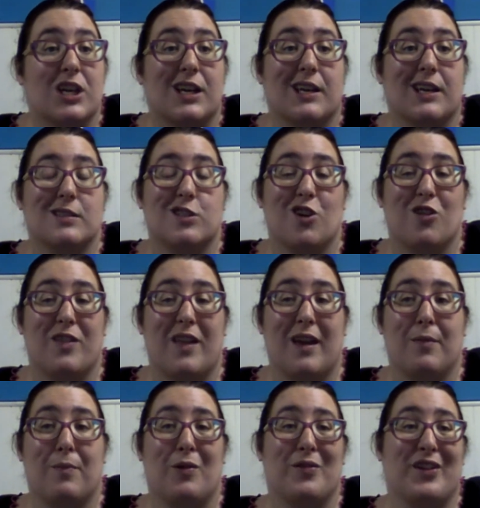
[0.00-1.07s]
and so they
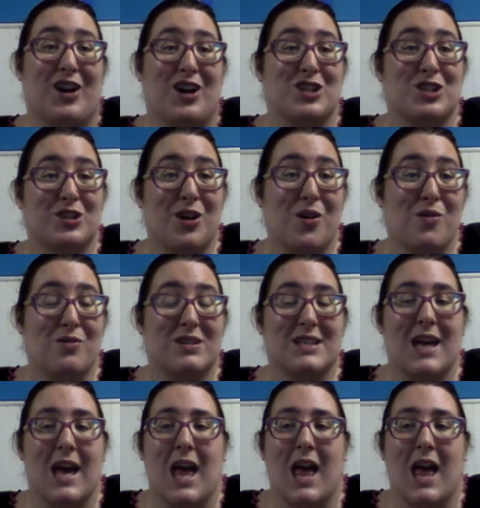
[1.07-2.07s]
both got soaked.